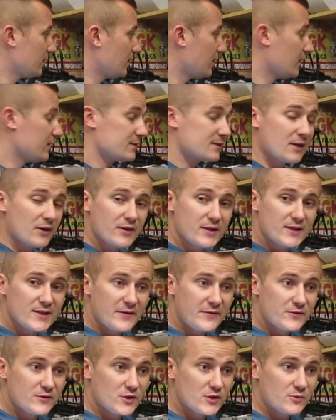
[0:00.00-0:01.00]
and tell you the
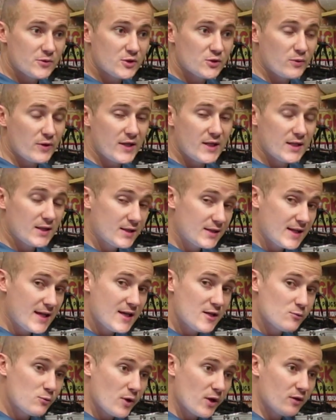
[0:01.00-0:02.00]
differences between
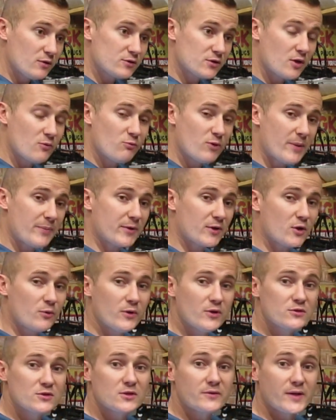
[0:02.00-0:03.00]
these wheels and replica
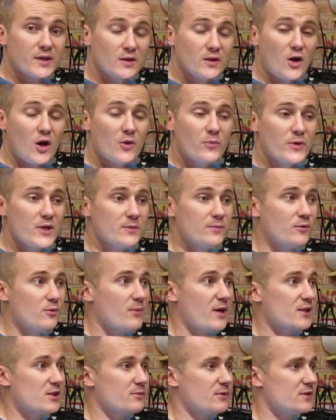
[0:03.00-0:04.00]
wheels, because I've had a lot of people
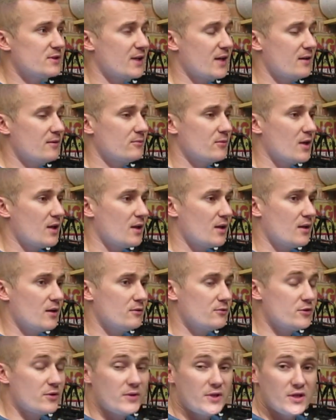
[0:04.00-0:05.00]
messaging me saying,
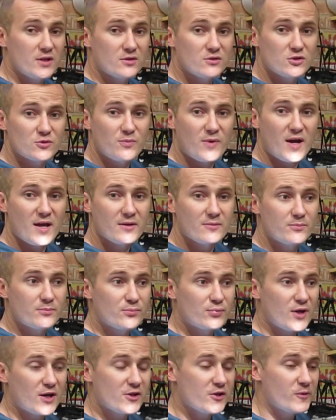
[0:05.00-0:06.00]
Tony, you can just buy
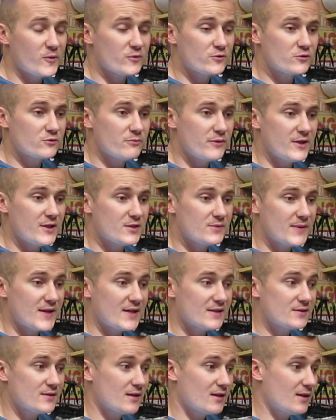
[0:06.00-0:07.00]
brand new ones from mini
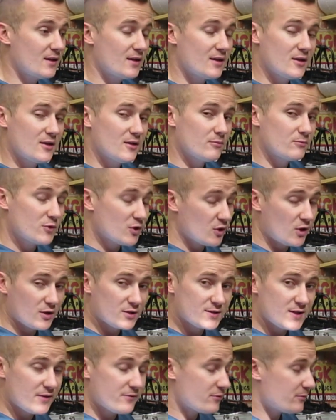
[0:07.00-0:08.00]
spares. They're not the
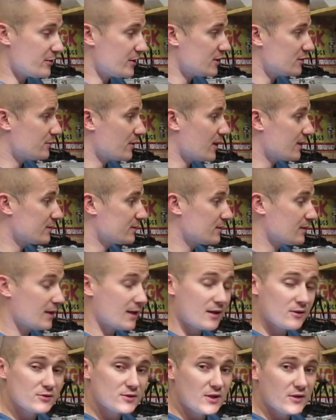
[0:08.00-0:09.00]
same from mini spares,
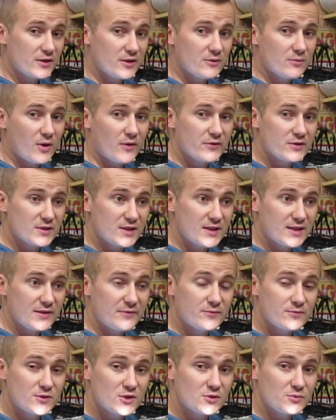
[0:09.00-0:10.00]
and I'll tell you obviously the
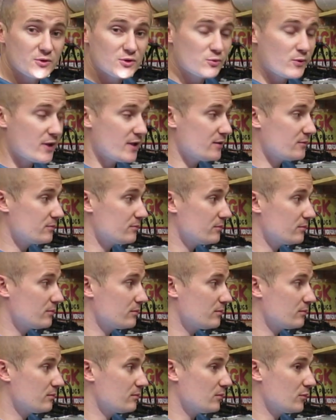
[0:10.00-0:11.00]
differences between
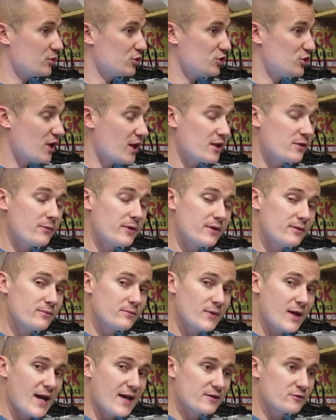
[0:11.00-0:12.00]
genuine
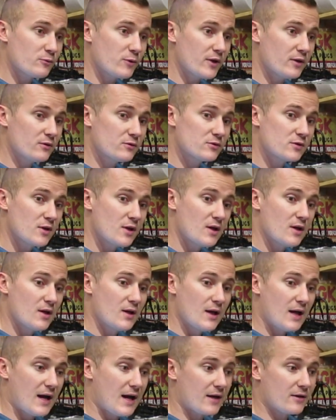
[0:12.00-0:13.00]
S wheels
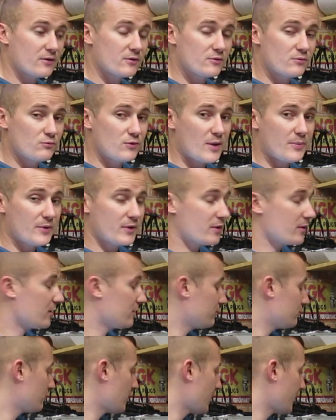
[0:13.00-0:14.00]
and replica
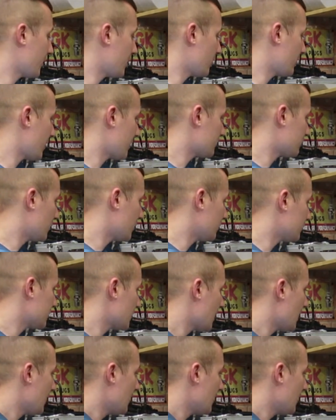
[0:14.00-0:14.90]
S wheels.